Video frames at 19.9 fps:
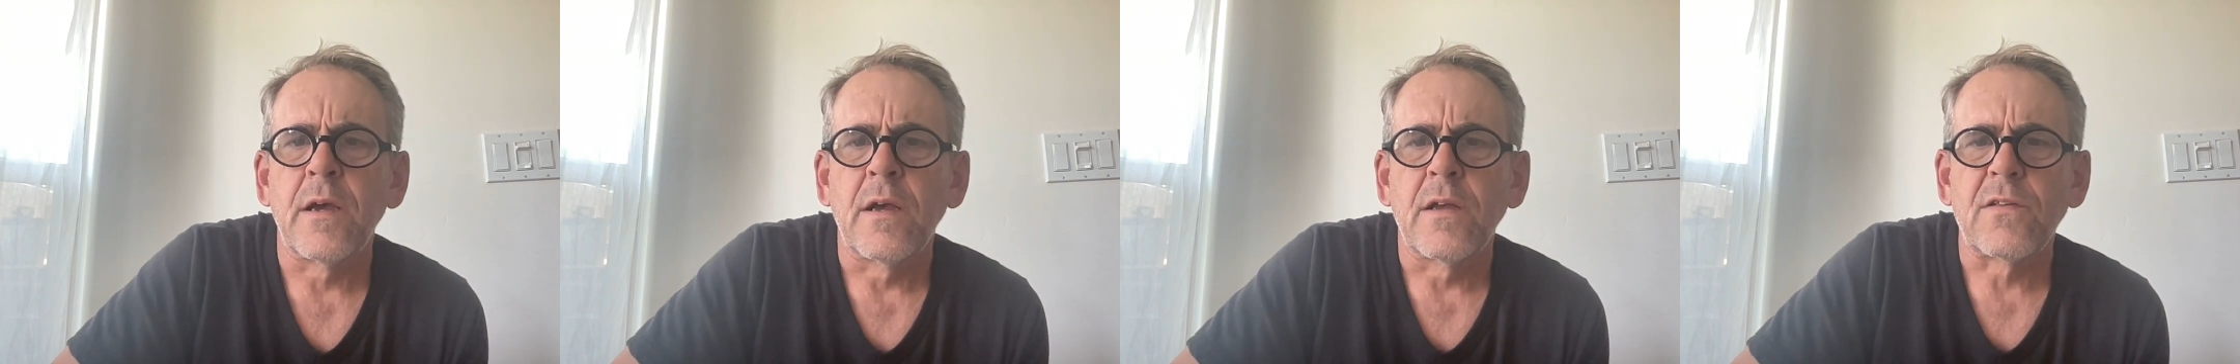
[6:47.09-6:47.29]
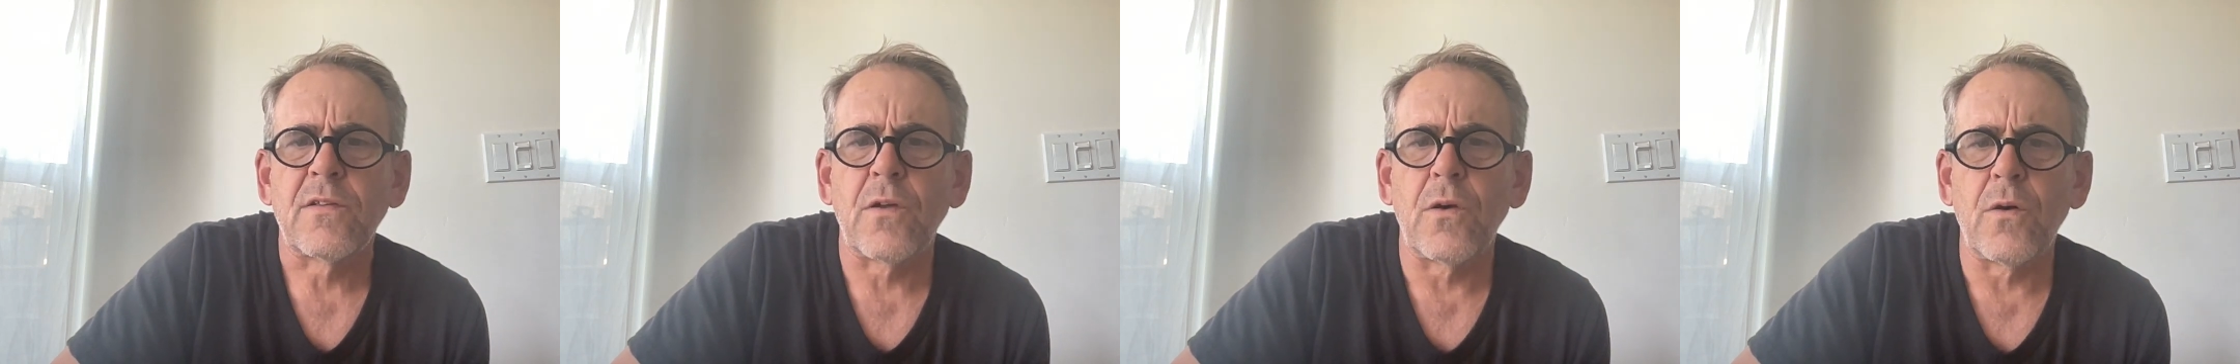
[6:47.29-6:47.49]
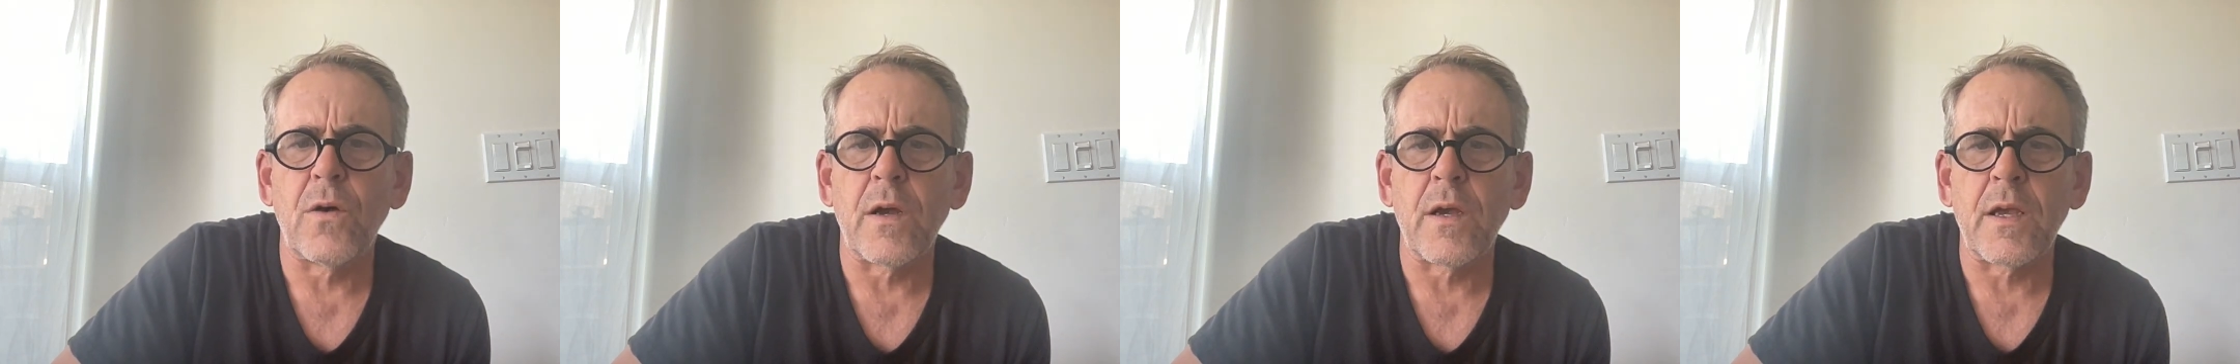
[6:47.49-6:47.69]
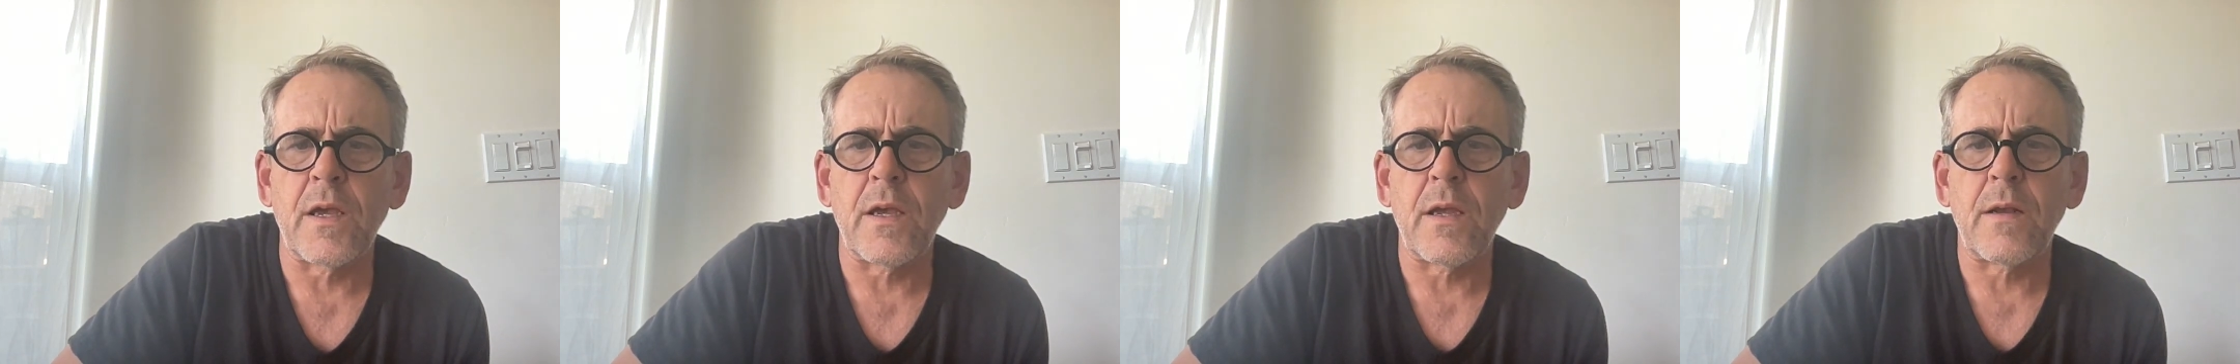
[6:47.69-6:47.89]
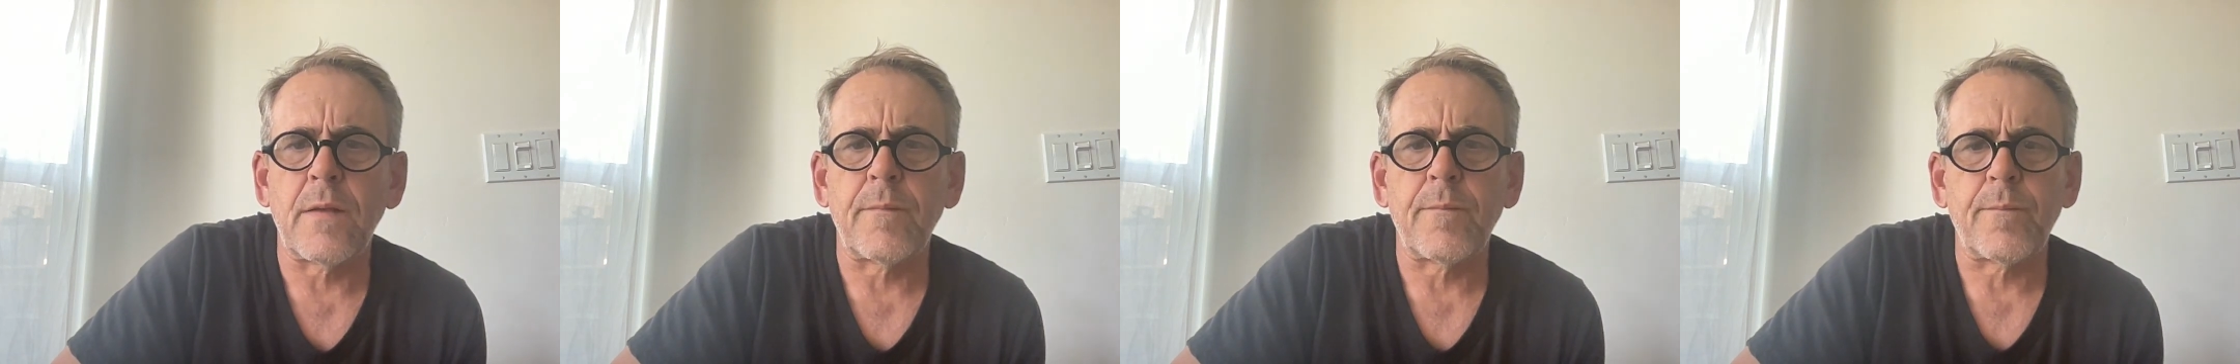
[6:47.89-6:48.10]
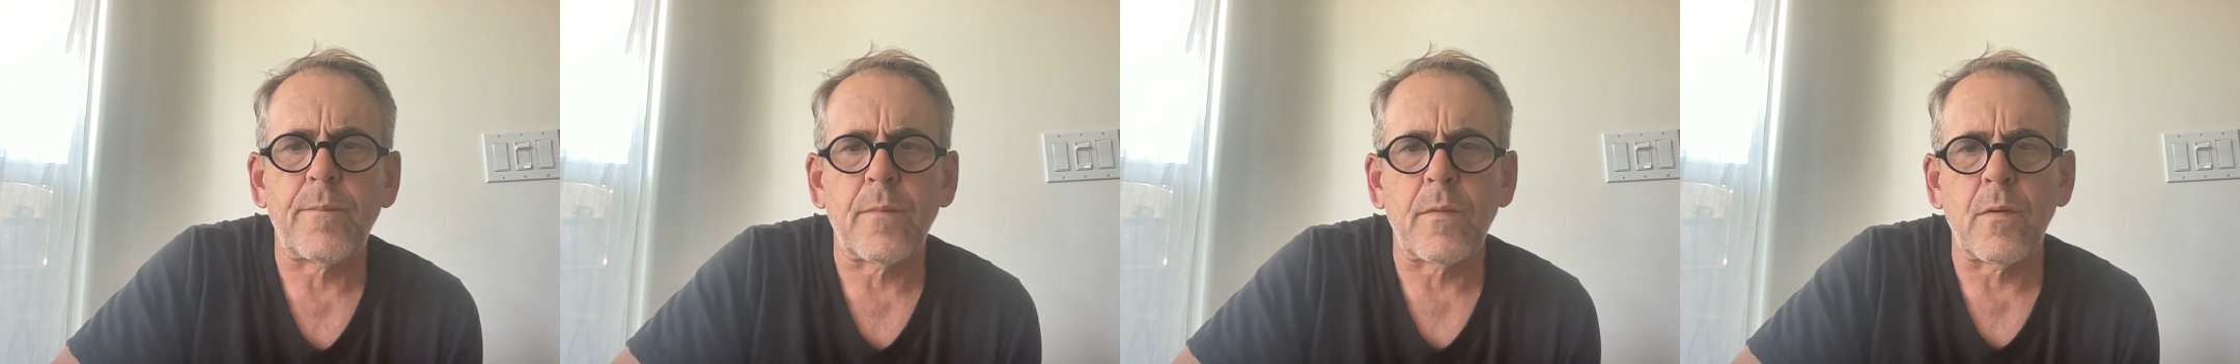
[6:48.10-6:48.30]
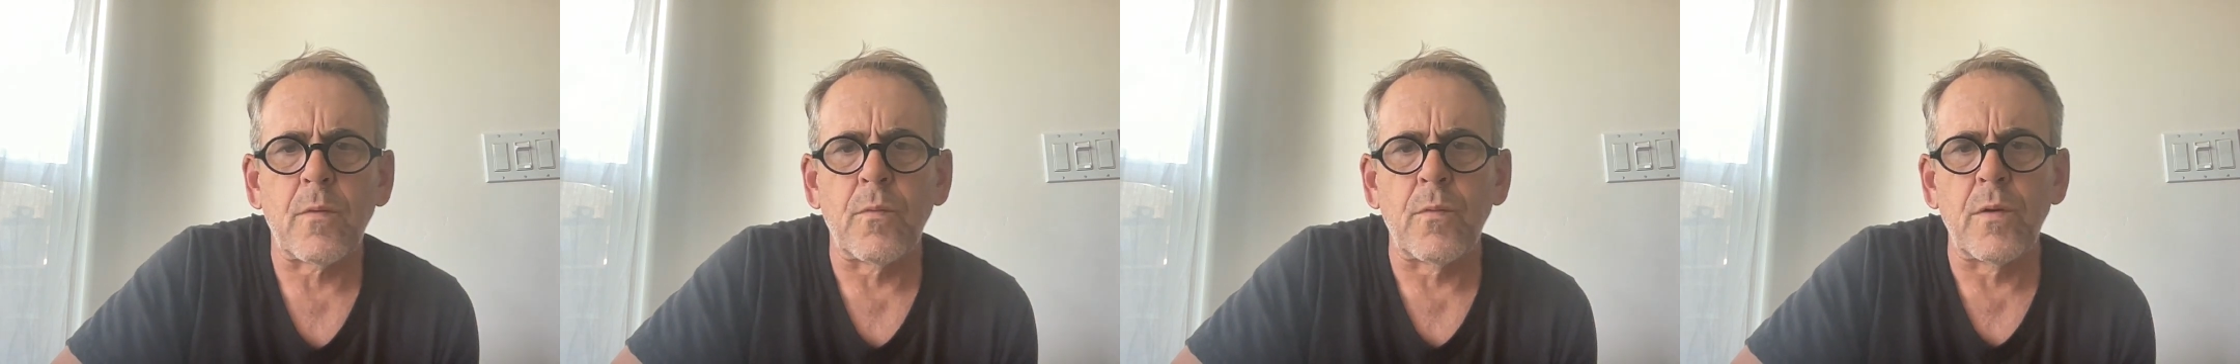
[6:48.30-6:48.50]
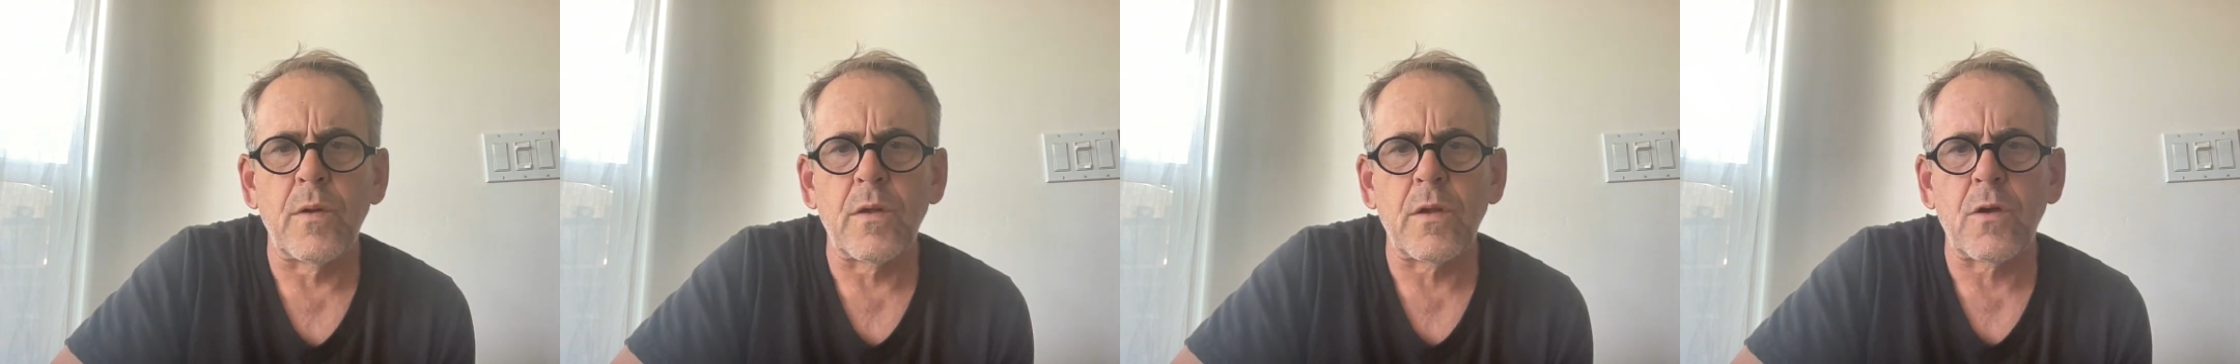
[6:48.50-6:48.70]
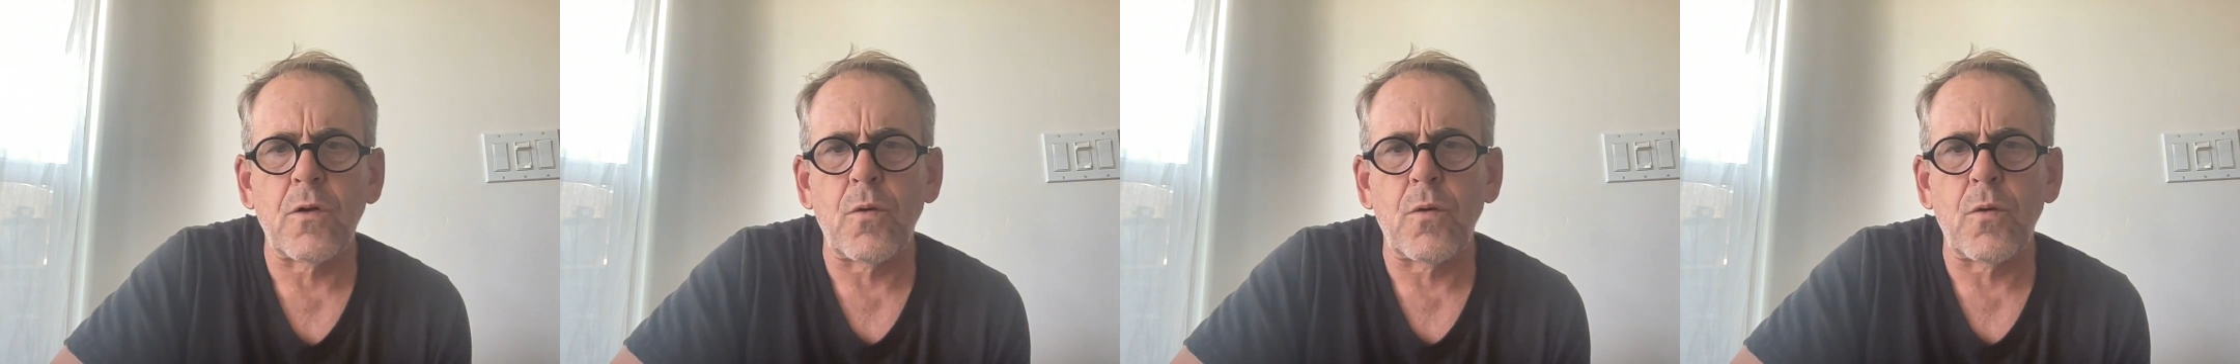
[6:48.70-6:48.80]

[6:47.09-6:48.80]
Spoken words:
So again, really